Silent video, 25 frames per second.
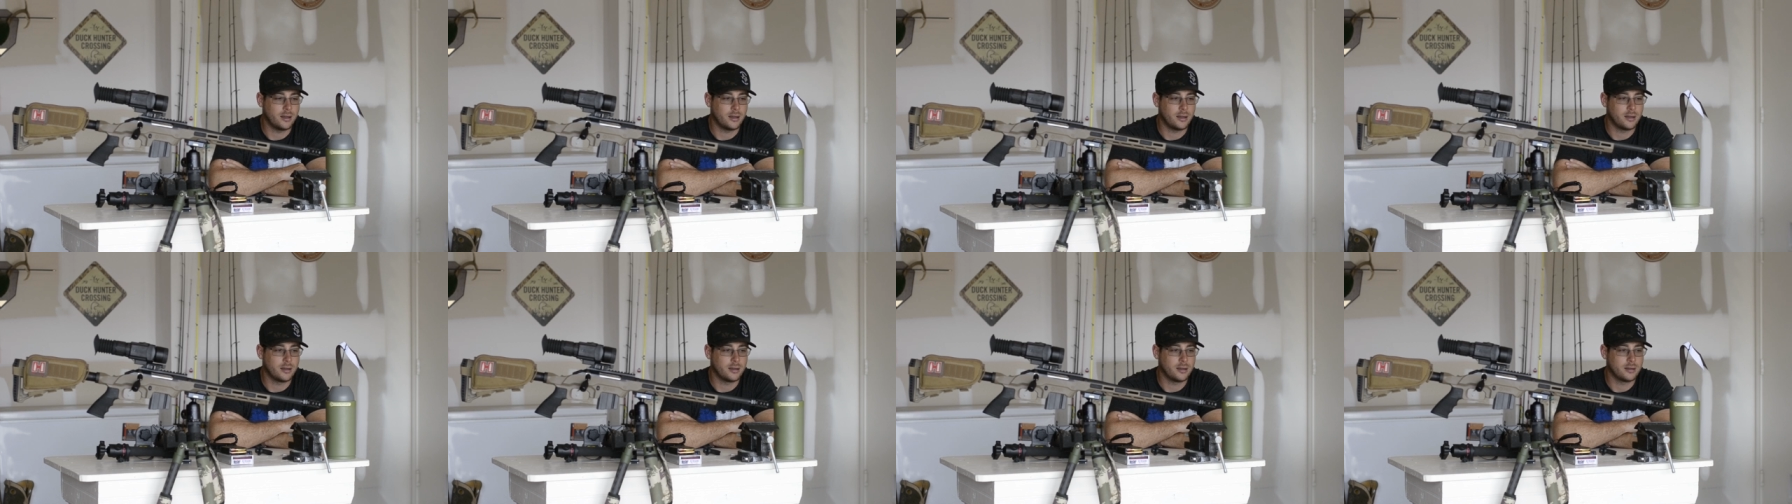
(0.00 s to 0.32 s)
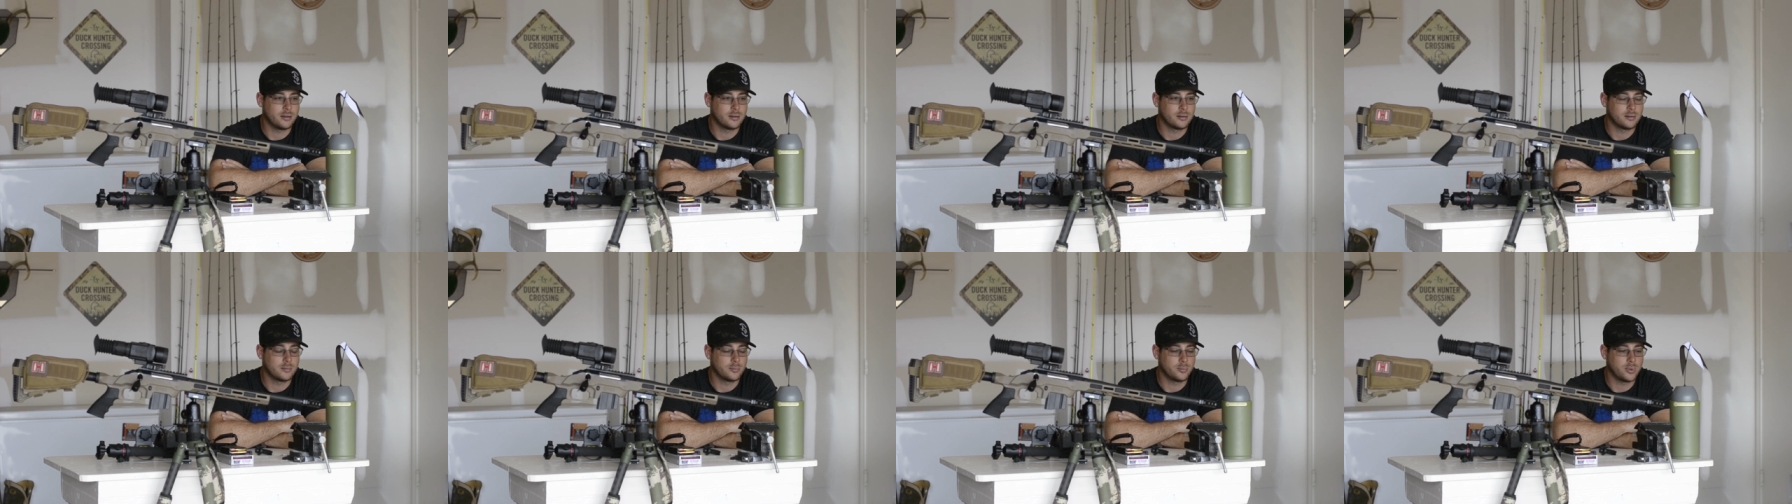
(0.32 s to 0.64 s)
in
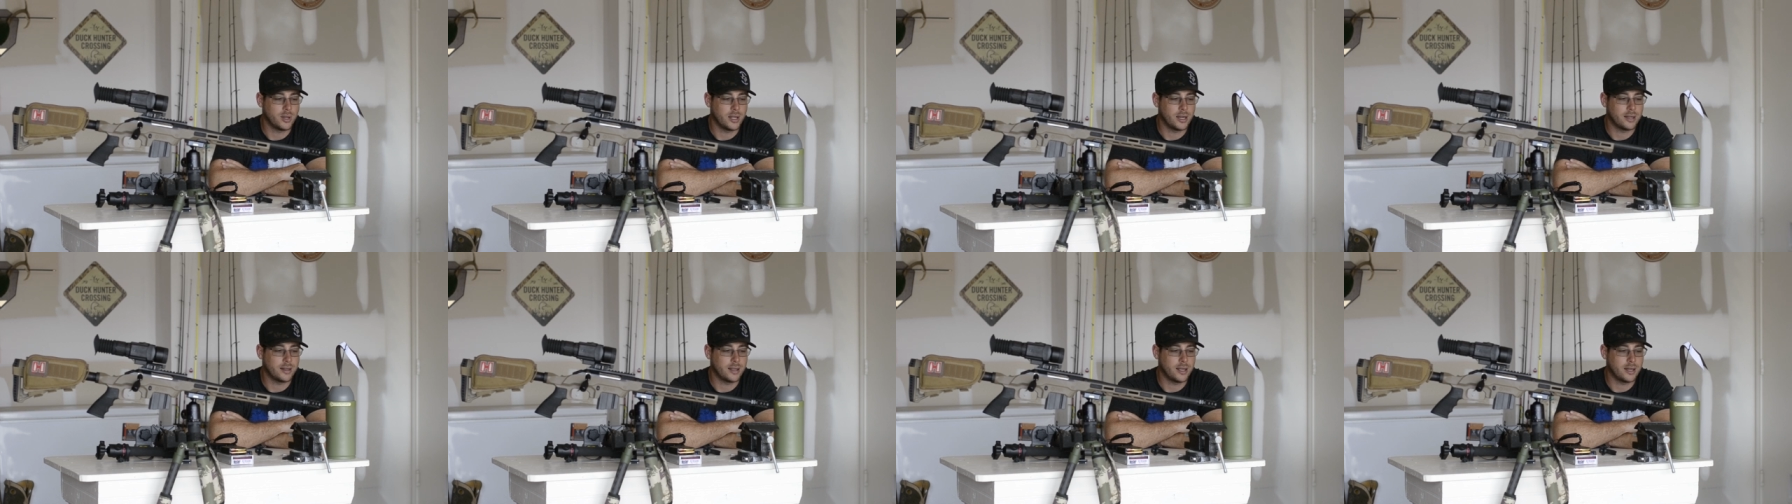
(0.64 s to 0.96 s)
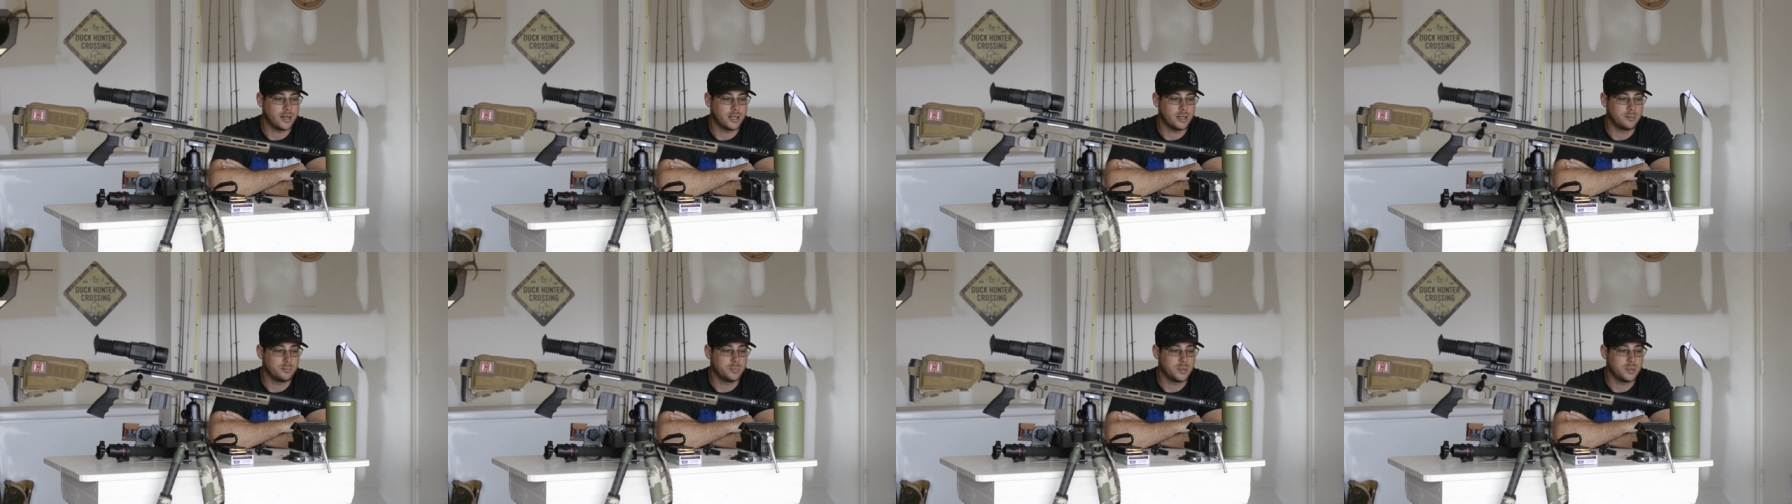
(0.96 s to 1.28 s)
that uh,
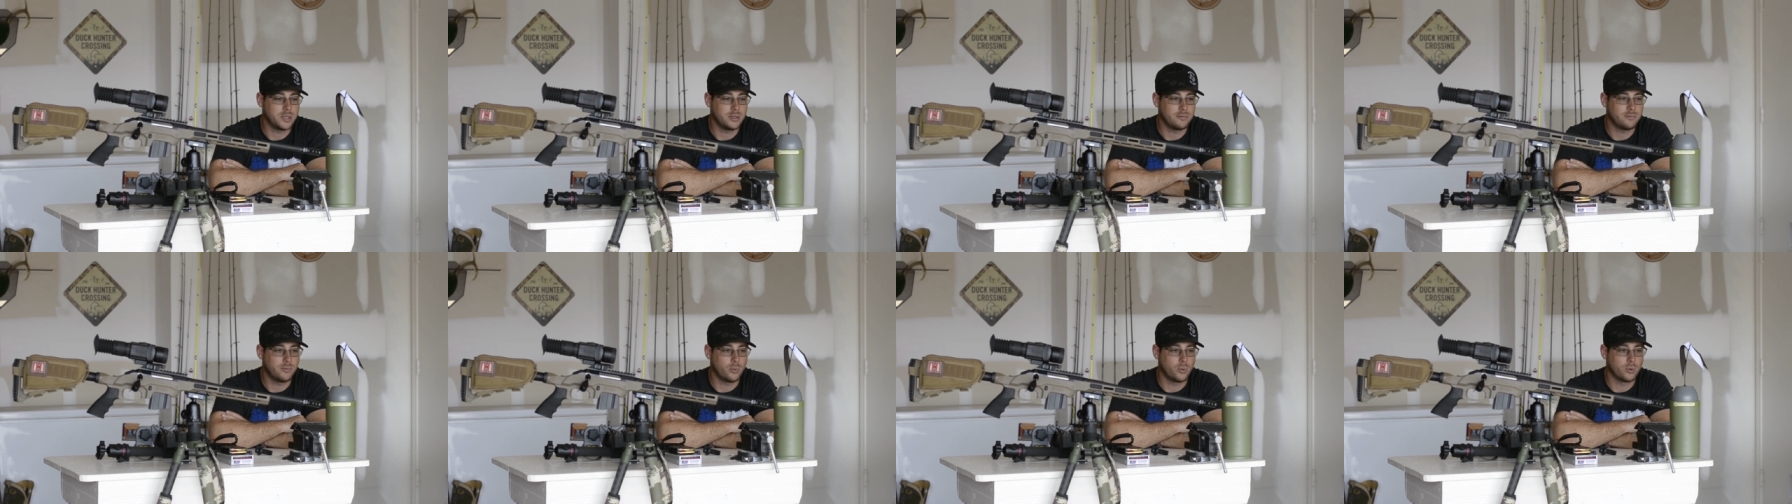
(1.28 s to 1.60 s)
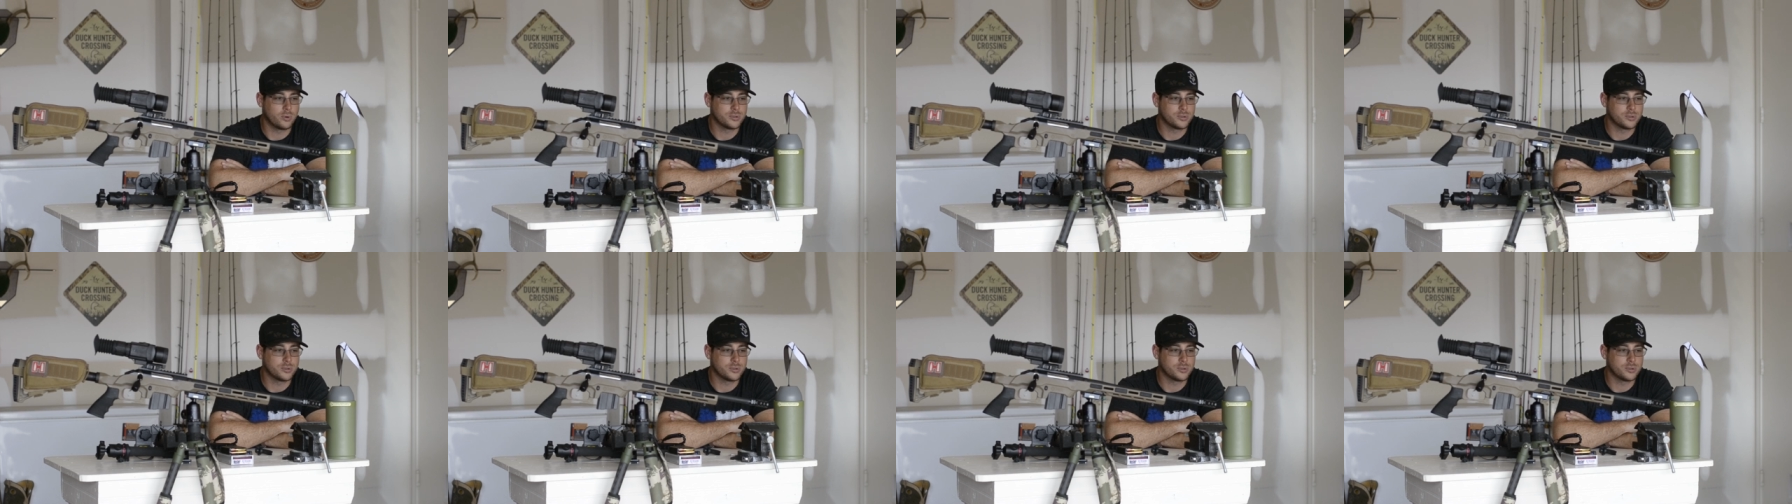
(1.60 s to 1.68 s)
playing that